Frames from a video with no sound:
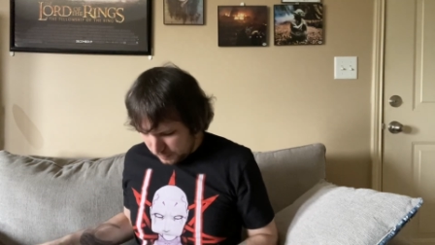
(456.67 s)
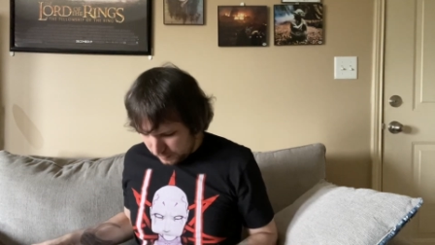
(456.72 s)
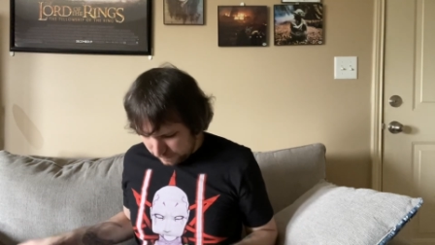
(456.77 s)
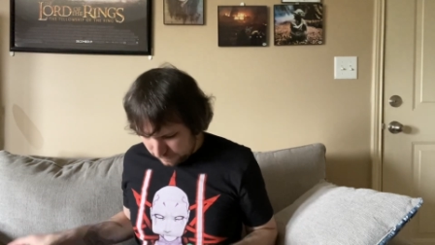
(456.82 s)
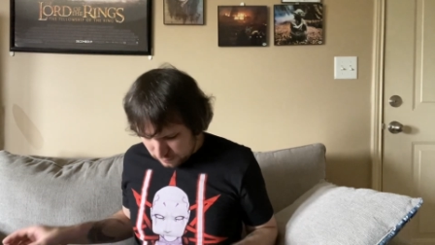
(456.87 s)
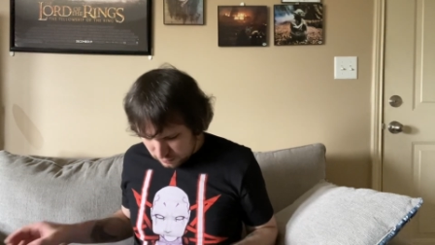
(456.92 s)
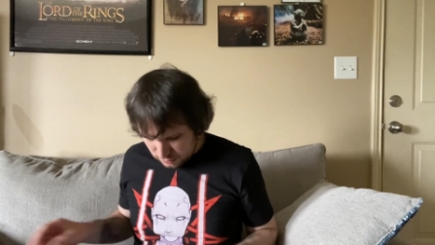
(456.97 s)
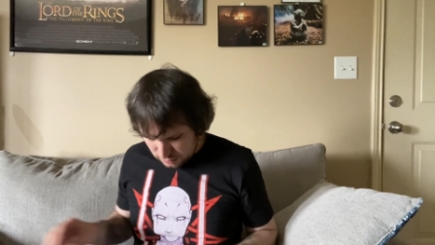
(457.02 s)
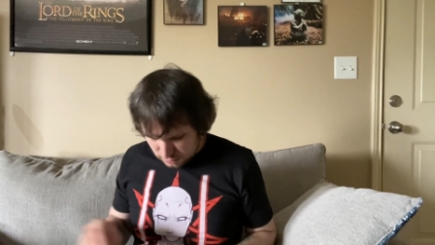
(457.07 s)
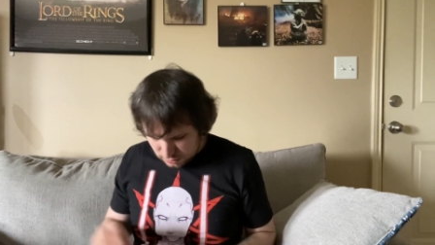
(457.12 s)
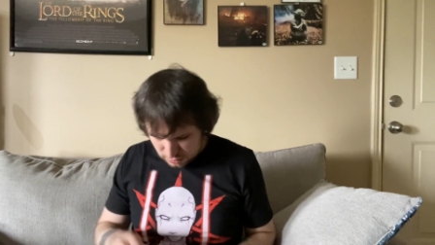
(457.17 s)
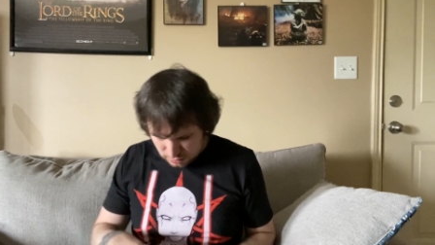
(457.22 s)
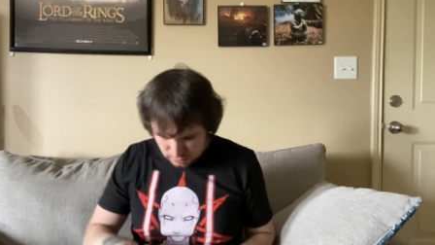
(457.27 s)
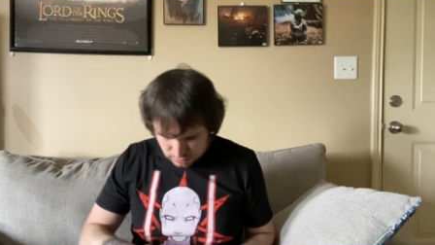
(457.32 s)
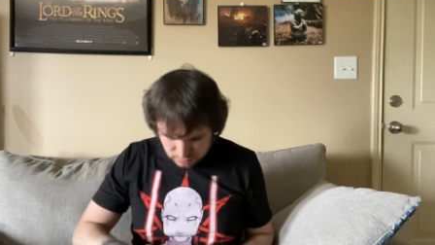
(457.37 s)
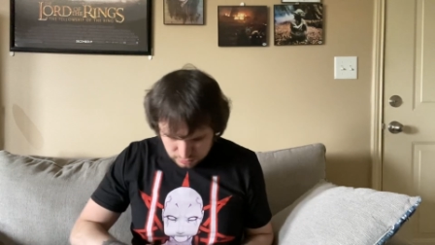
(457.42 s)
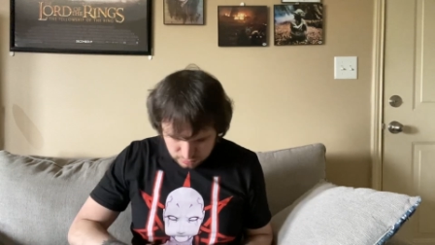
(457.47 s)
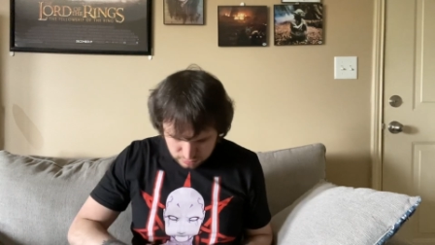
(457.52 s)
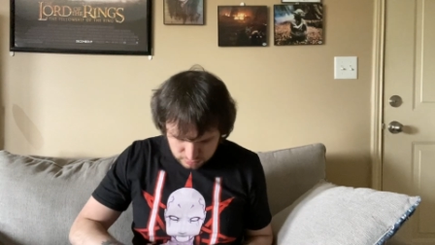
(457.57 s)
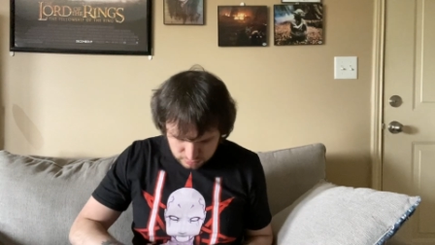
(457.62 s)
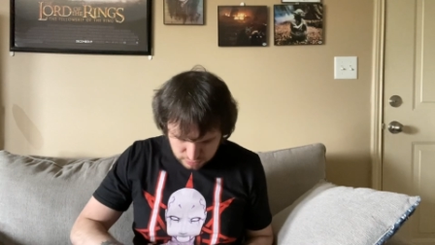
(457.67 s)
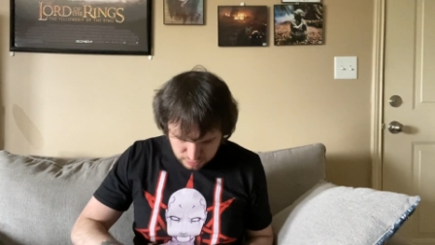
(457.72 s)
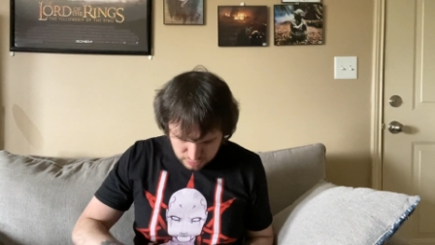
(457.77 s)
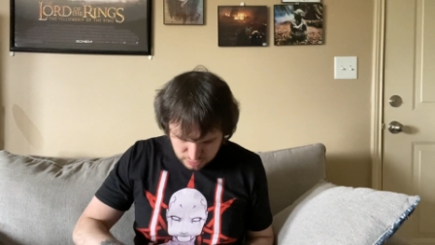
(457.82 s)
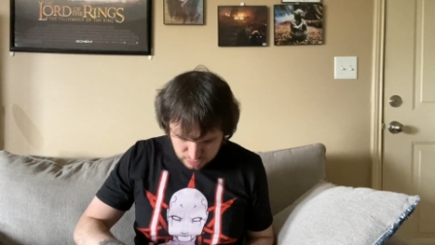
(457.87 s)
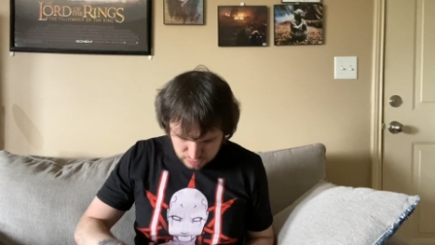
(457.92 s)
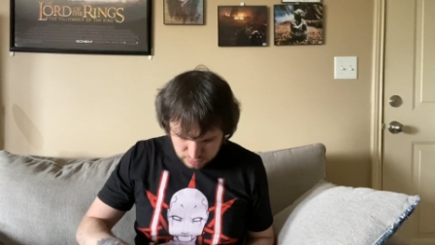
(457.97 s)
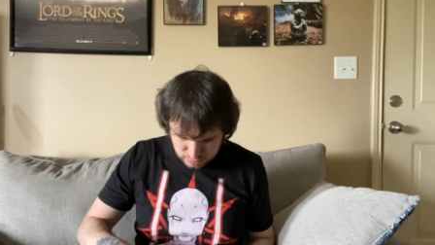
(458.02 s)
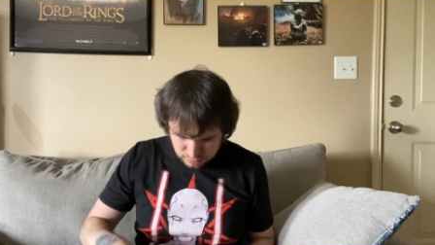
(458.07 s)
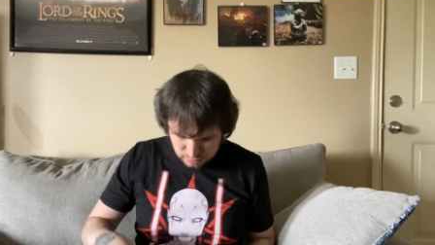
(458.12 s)
and uh,
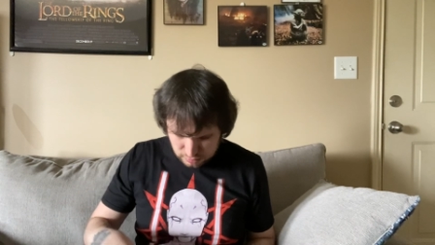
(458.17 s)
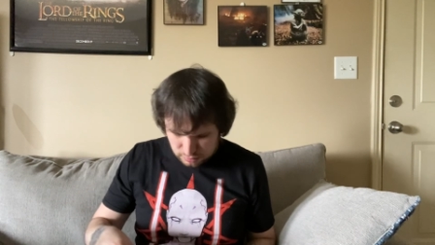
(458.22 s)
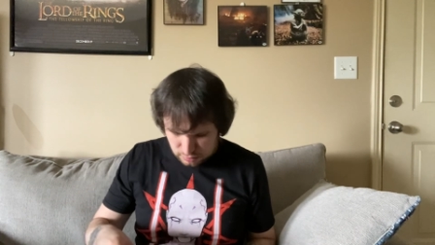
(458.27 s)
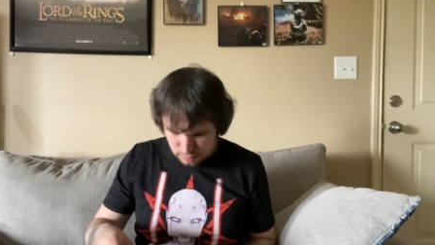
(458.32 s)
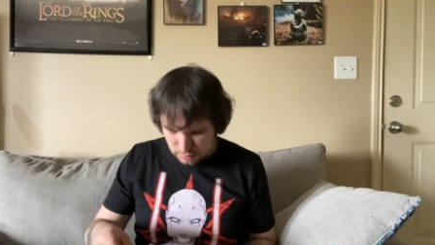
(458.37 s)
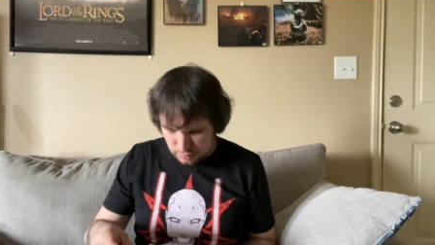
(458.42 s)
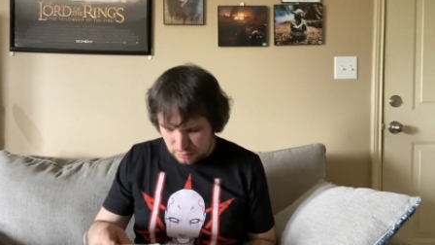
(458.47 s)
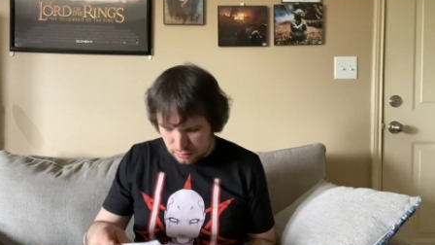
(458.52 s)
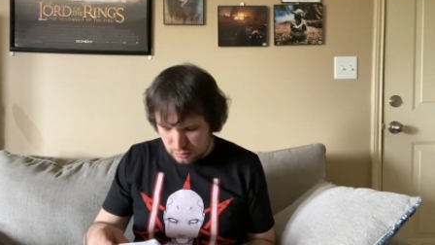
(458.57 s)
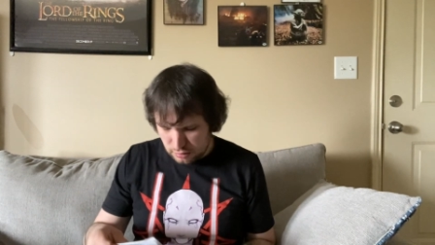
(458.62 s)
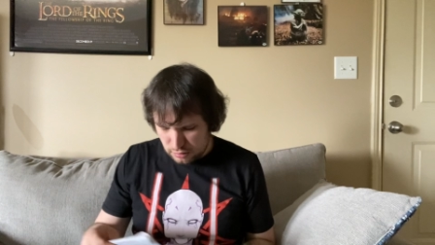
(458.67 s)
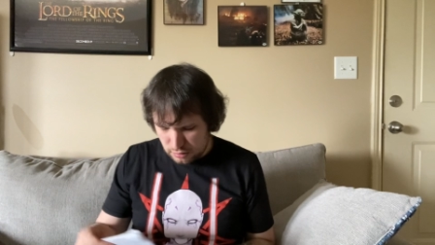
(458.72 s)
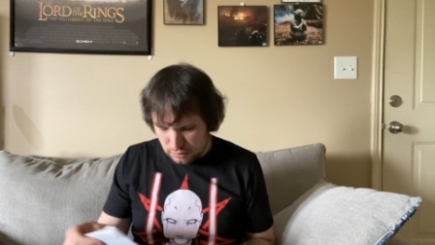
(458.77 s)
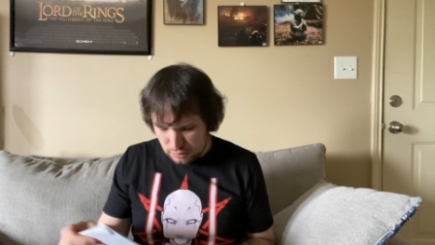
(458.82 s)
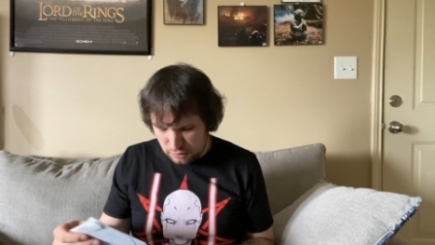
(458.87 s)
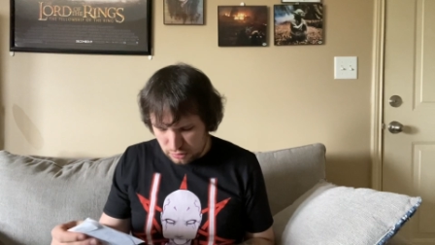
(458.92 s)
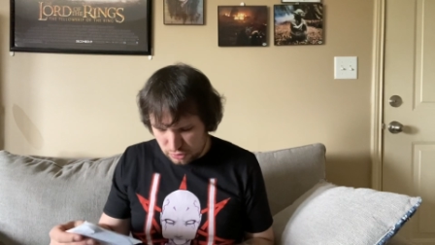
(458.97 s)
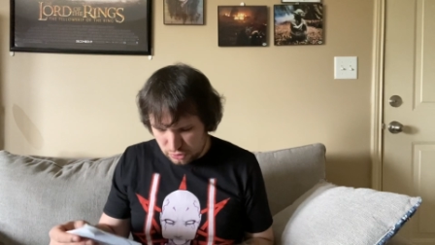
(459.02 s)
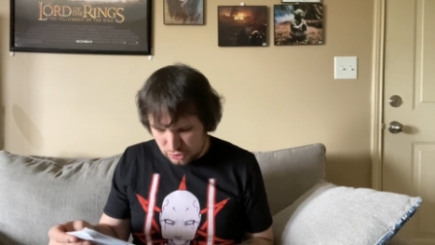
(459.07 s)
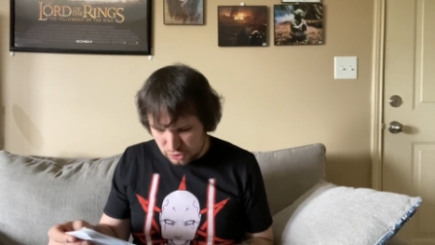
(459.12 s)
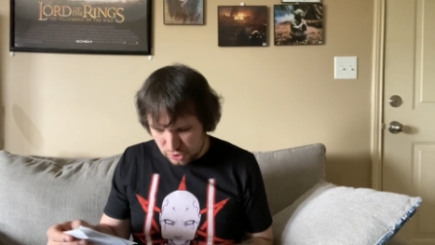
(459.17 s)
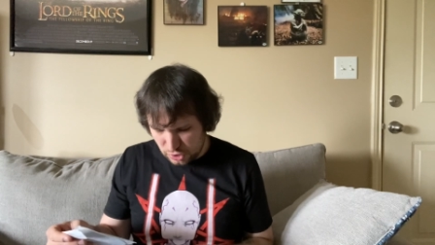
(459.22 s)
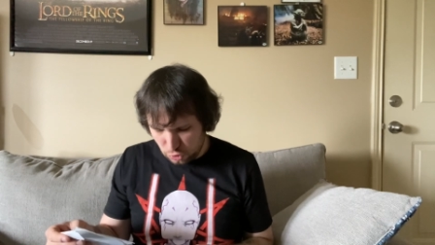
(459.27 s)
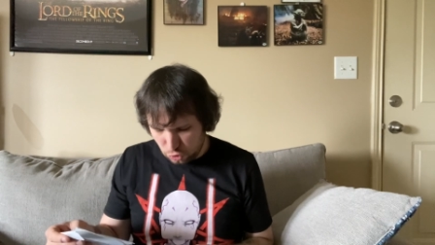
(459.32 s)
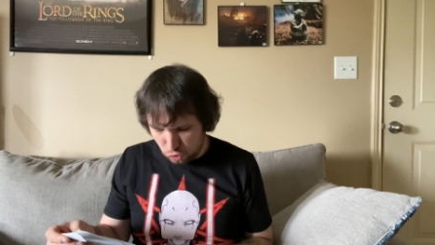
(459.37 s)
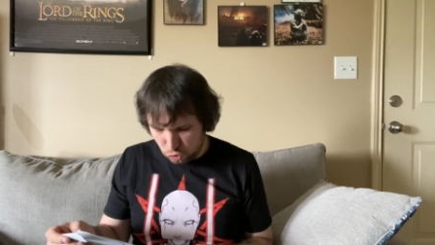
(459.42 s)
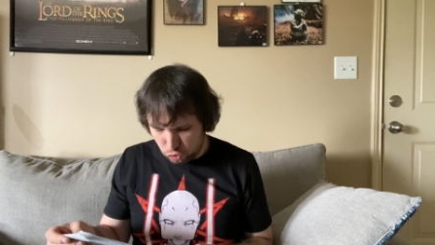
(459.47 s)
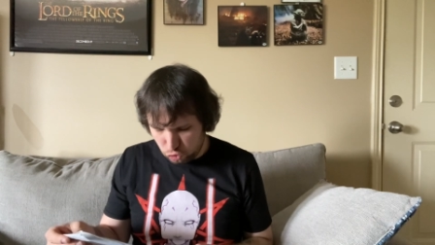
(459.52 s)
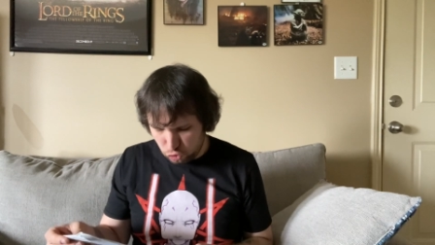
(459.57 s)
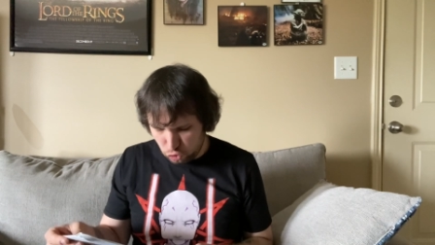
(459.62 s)
then the
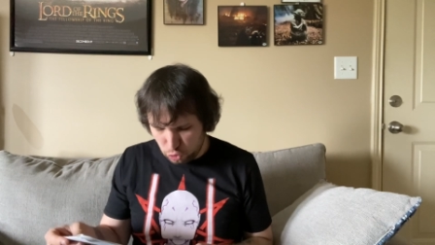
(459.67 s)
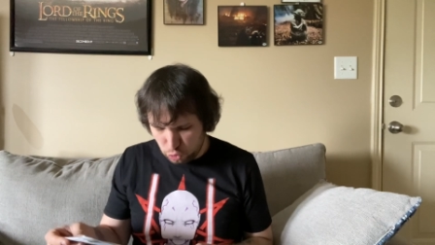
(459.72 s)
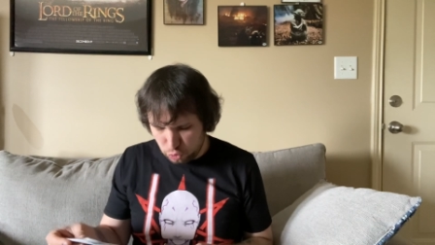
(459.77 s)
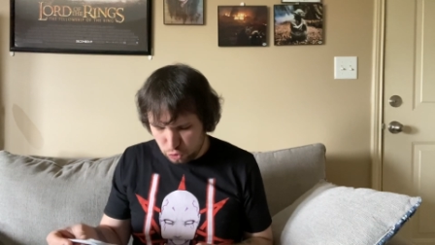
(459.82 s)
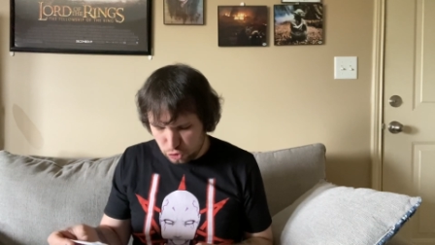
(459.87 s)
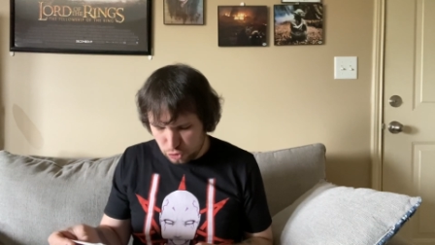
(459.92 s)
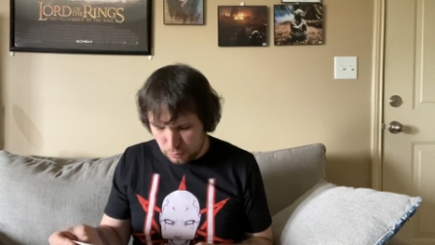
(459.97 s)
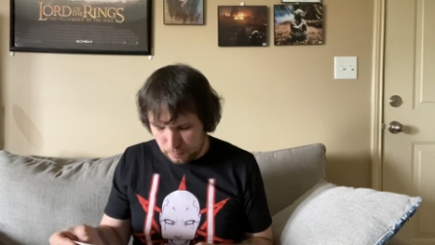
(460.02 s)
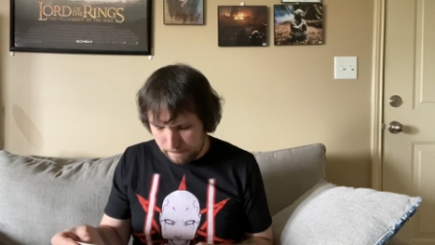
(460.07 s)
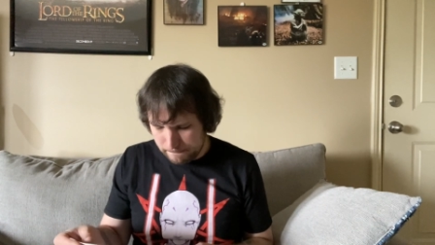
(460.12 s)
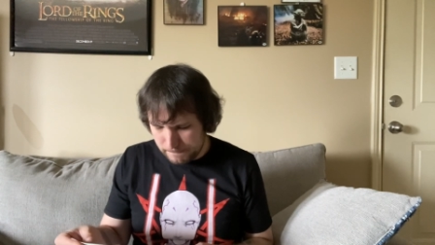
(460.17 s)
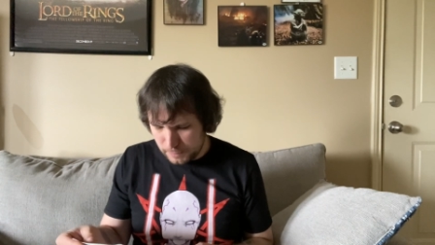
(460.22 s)
seller threw in some